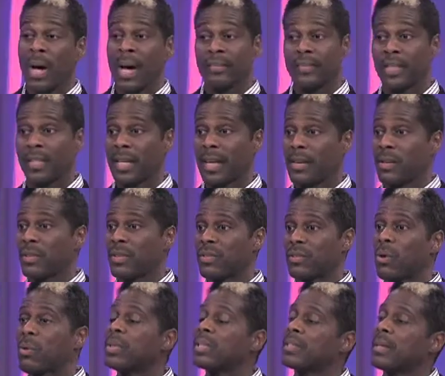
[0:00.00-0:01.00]
Well, I have to tell you,
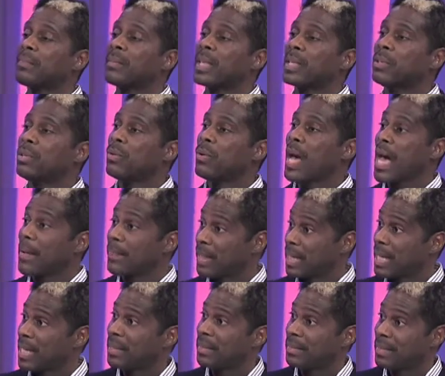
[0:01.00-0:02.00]
there's always something new
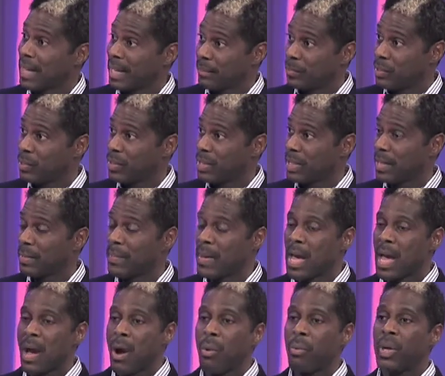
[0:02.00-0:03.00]
happening at the Tech Museum.
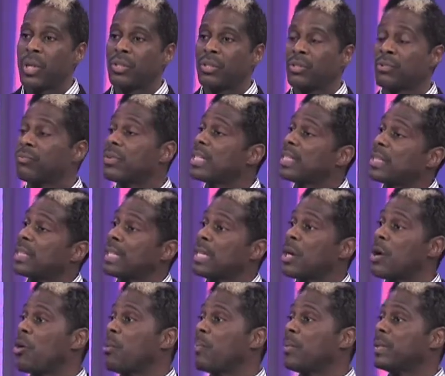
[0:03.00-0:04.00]
We just
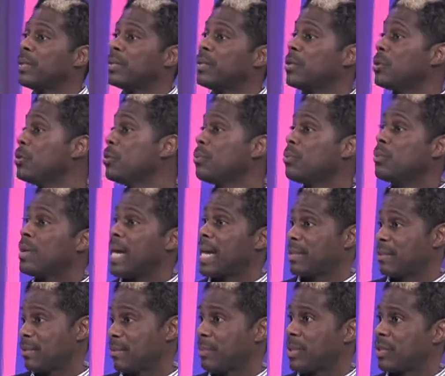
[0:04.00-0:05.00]
recently opened a new
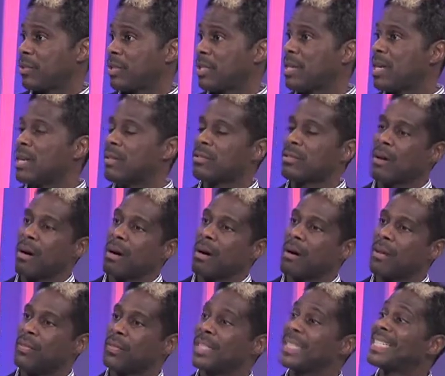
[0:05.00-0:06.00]
exhibition. It's
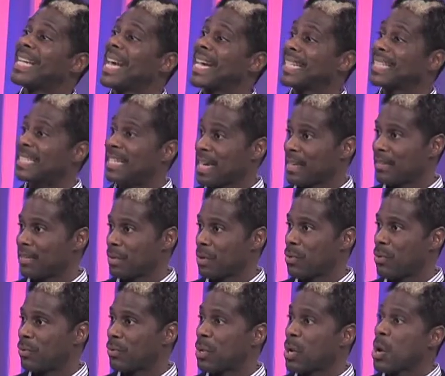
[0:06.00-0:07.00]
called the Tech Test
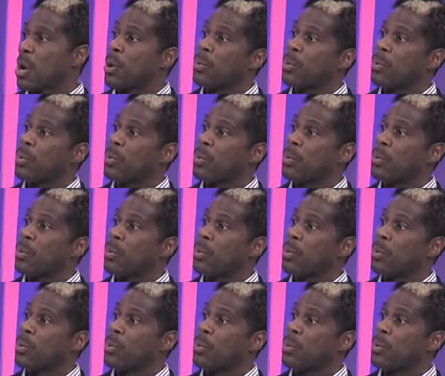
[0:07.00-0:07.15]
Zone.